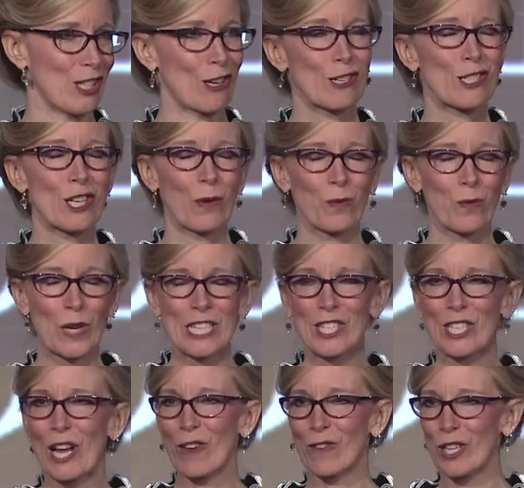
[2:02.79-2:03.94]
Year
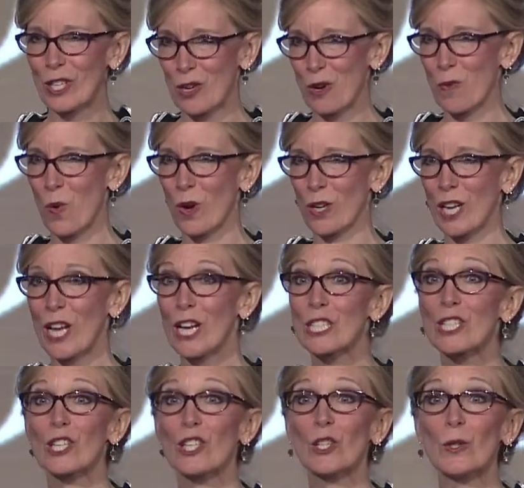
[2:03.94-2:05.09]
Region of the Year Award
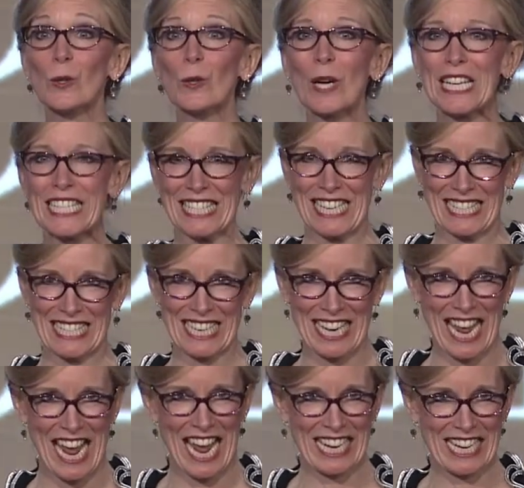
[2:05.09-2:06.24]
to New
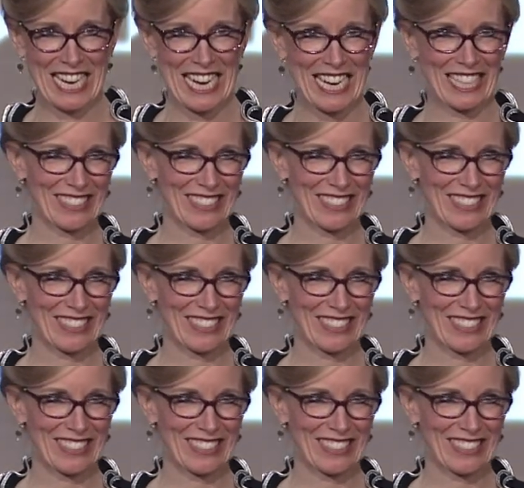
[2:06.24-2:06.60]
Cincinnati.